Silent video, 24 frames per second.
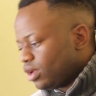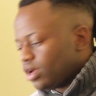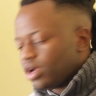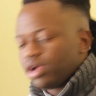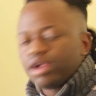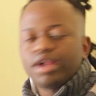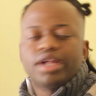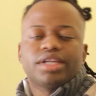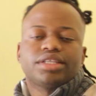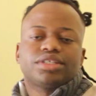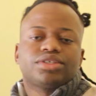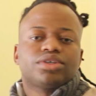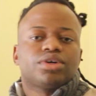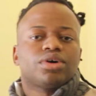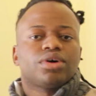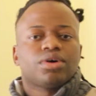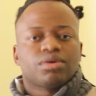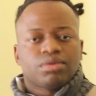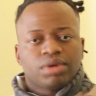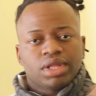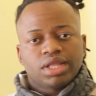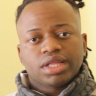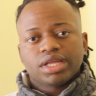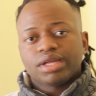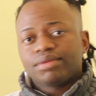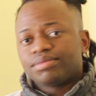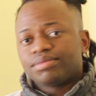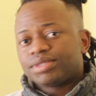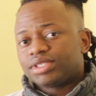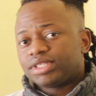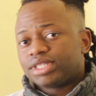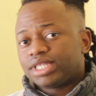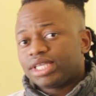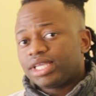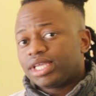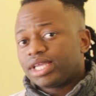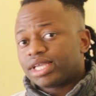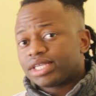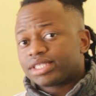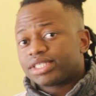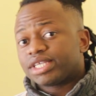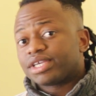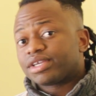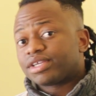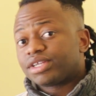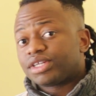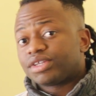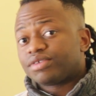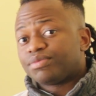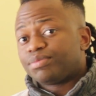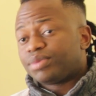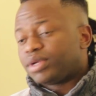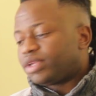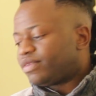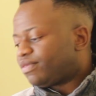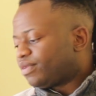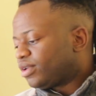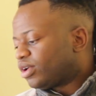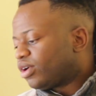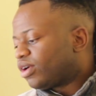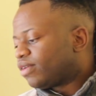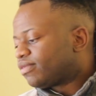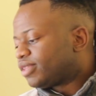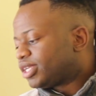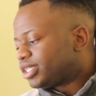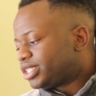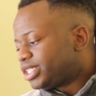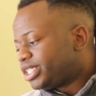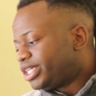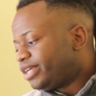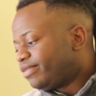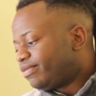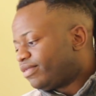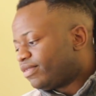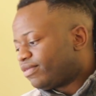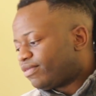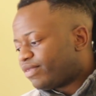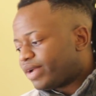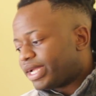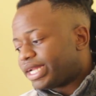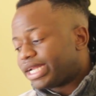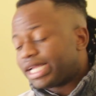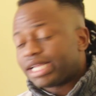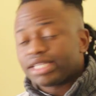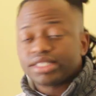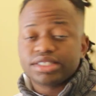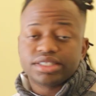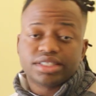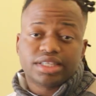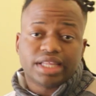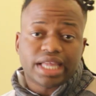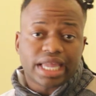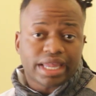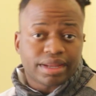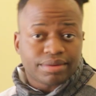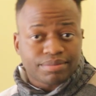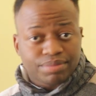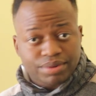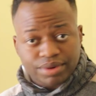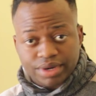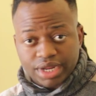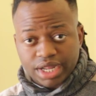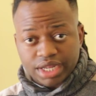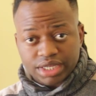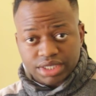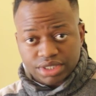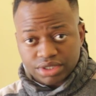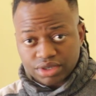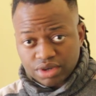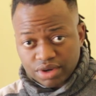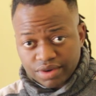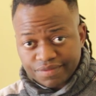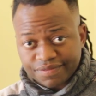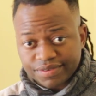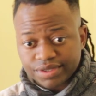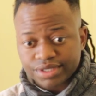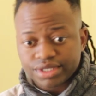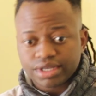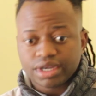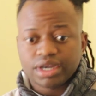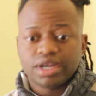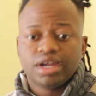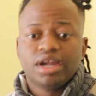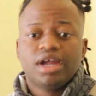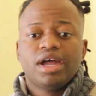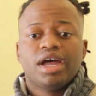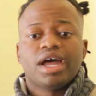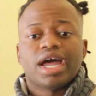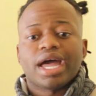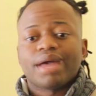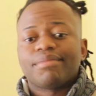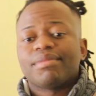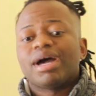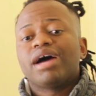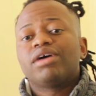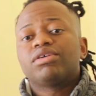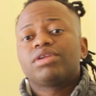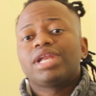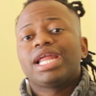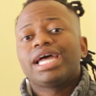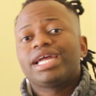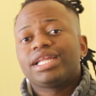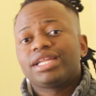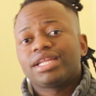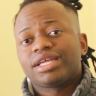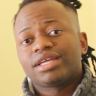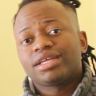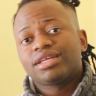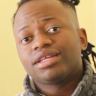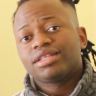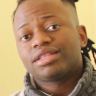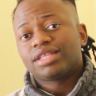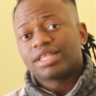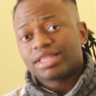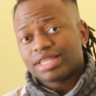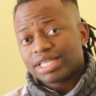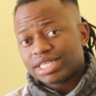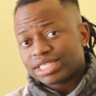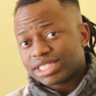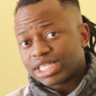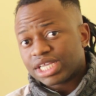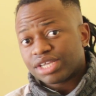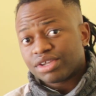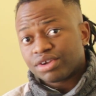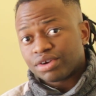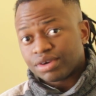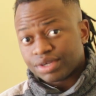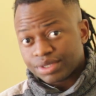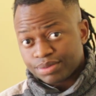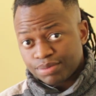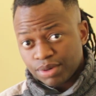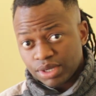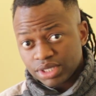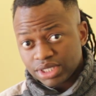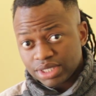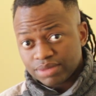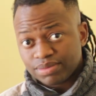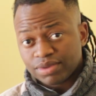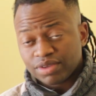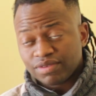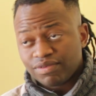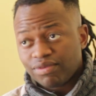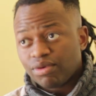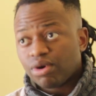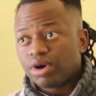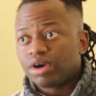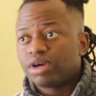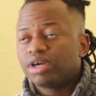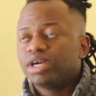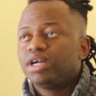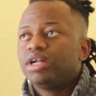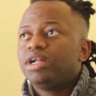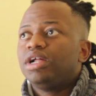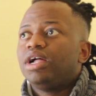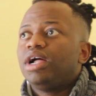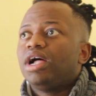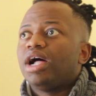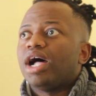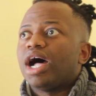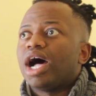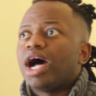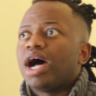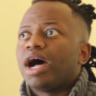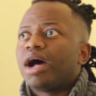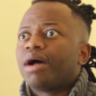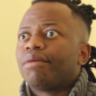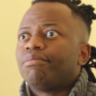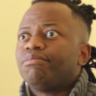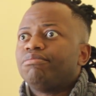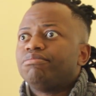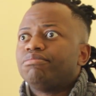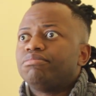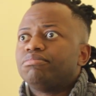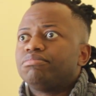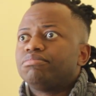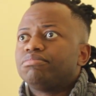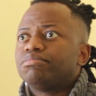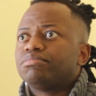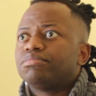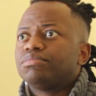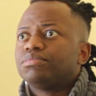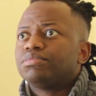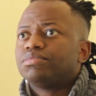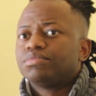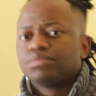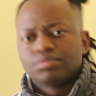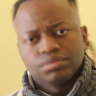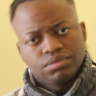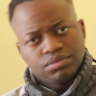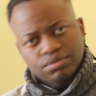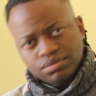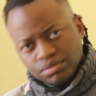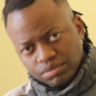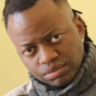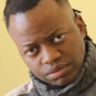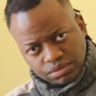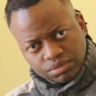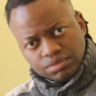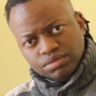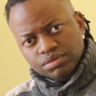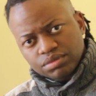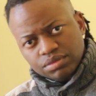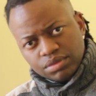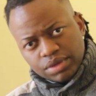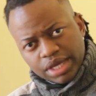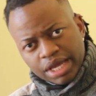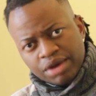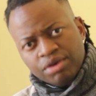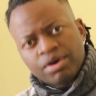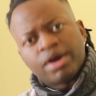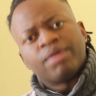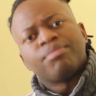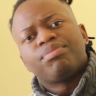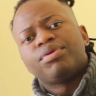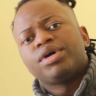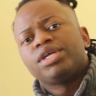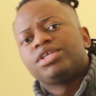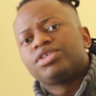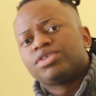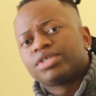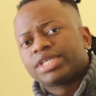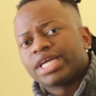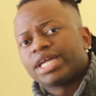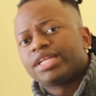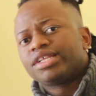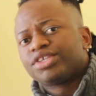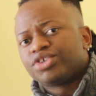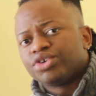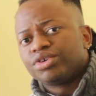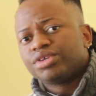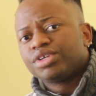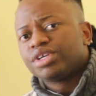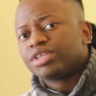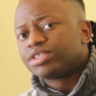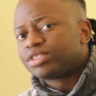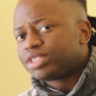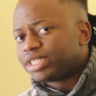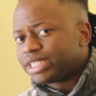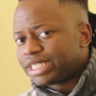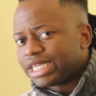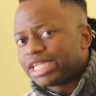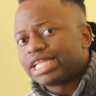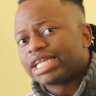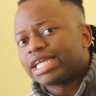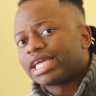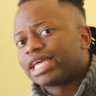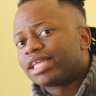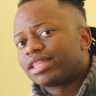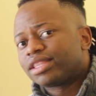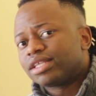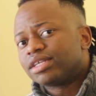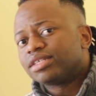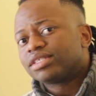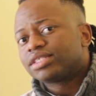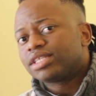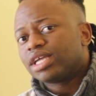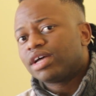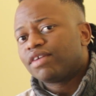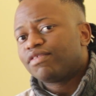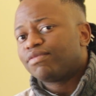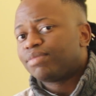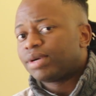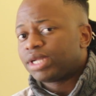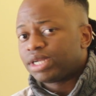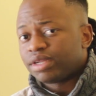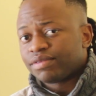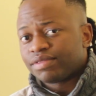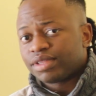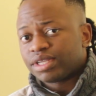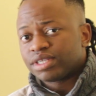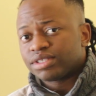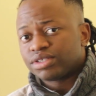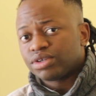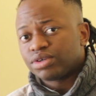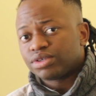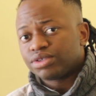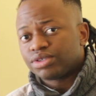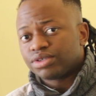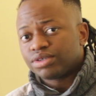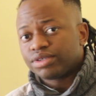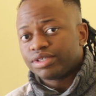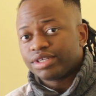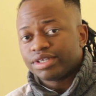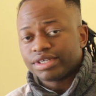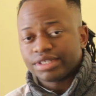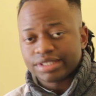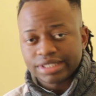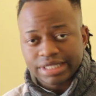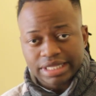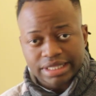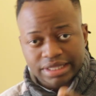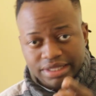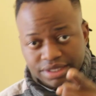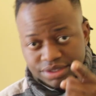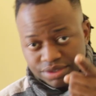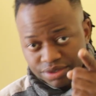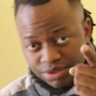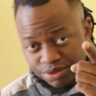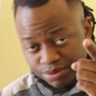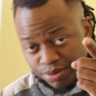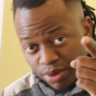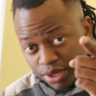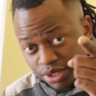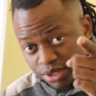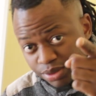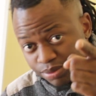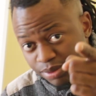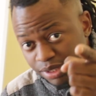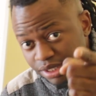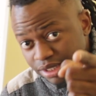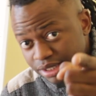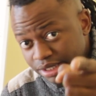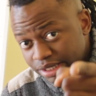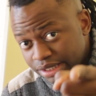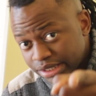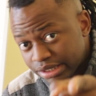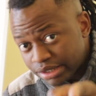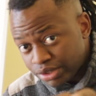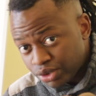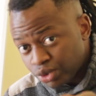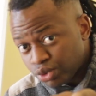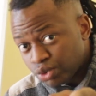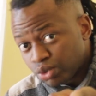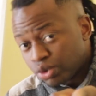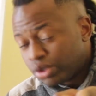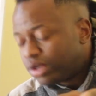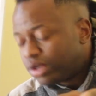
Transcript: Right, so welcome to the executive briefing of the Chief Financial and Production Officer. I'm outlining the things that you're responsible for. At one point you'll get juniors to delegate this stuff, but if there's no juniors, then this responsibility is you.